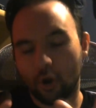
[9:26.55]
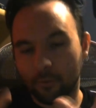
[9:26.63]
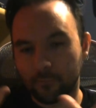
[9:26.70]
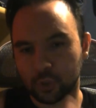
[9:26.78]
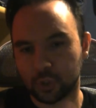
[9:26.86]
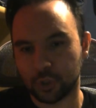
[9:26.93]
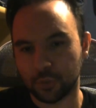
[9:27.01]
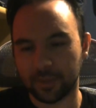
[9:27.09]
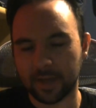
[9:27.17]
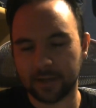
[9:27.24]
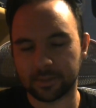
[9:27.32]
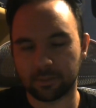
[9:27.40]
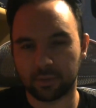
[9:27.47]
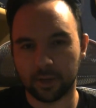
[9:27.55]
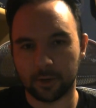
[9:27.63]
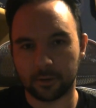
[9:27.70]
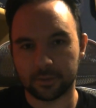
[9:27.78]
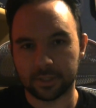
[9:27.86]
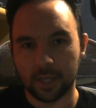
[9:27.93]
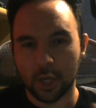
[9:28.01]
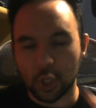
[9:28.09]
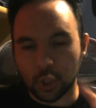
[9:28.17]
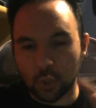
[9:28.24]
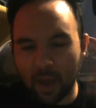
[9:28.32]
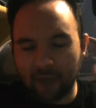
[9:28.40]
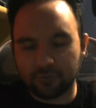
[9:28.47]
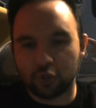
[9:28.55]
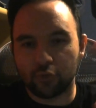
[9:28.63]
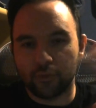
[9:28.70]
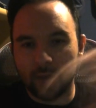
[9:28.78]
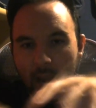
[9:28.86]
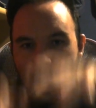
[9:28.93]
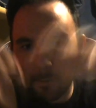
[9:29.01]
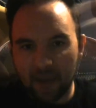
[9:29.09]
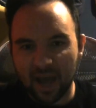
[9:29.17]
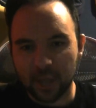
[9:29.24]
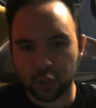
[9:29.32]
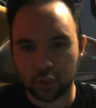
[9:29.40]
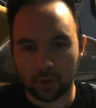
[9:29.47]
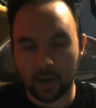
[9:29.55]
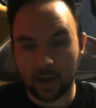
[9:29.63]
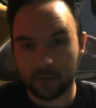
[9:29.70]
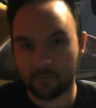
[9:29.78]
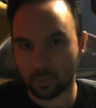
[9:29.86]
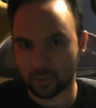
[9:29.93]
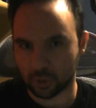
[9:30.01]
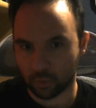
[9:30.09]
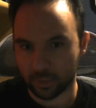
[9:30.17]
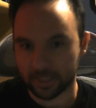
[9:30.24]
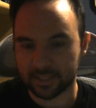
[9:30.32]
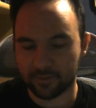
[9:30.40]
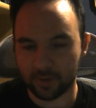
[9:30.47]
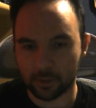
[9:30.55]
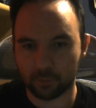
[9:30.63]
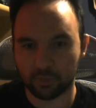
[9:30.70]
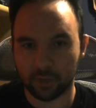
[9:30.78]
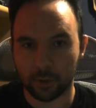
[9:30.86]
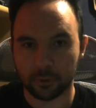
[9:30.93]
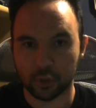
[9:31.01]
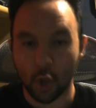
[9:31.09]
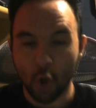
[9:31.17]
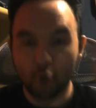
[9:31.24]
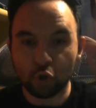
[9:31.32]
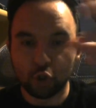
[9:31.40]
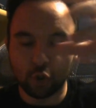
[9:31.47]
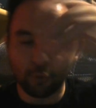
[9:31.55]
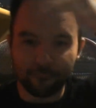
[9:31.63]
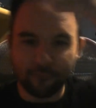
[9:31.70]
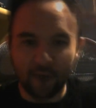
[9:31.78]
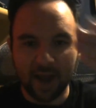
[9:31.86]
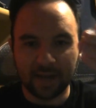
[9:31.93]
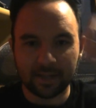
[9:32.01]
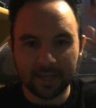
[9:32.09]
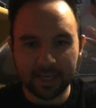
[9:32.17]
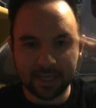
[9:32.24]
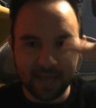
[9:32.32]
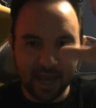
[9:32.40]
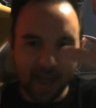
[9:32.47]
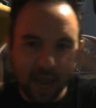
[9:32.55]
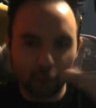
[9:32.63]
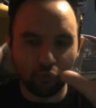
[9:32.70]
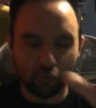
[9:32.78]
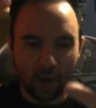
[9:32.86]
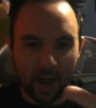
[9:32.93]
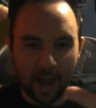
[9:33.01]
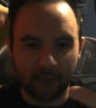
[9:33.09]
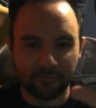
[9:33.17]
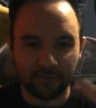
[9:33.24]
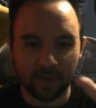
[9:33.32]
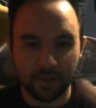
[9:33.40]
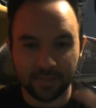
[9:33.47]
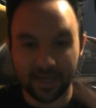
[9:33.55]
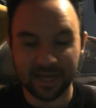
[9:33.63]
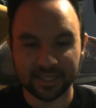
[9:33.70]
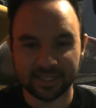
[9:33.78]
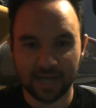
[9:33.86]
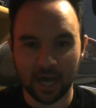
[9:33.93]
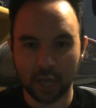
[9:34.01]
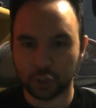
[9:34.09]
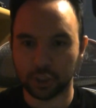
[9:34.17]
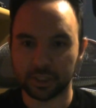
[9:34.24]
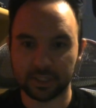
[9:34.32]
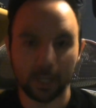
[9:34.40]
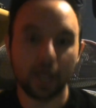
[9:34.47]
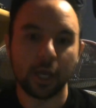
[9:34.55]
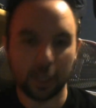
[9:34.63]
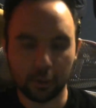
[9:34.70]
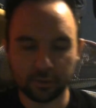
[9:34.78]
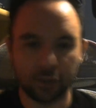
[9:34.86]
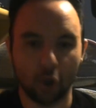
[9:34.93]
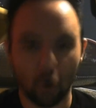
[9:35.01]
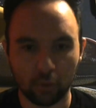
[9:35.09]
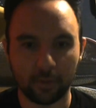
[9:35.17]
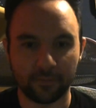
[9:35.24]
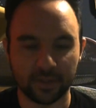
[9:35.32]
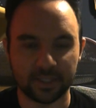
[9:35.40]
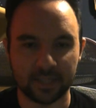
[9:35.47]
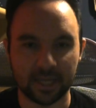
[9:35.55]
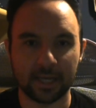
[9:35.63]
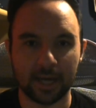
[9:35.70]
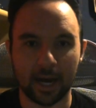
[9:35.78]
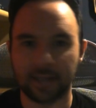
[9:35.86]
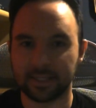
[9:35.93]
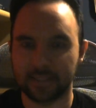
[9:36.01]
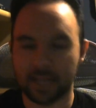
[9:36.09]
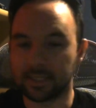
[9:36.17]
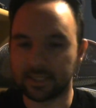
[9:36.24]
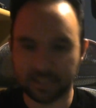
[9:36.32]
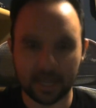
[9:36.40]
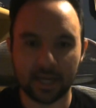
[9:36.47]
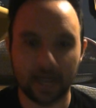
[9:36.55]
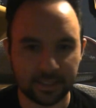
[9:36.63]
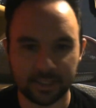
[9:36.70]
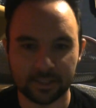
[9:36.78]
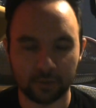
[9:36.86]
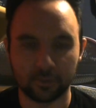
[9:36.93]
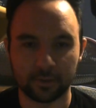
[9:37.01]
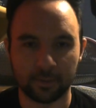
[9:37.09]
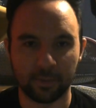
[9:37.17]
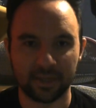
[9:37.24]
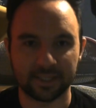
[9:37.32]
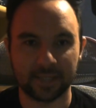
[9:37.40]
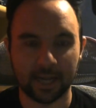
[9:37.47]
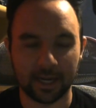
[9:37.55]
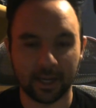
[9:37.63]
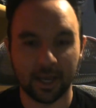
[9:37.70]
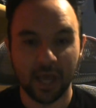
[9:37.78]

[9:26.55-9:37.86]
Over 2,000 players, you have to create a pie chart out of almost 2,700 players to finally get a graph that is not just here's all of the snake eyes and snake eyes is clearly the best deck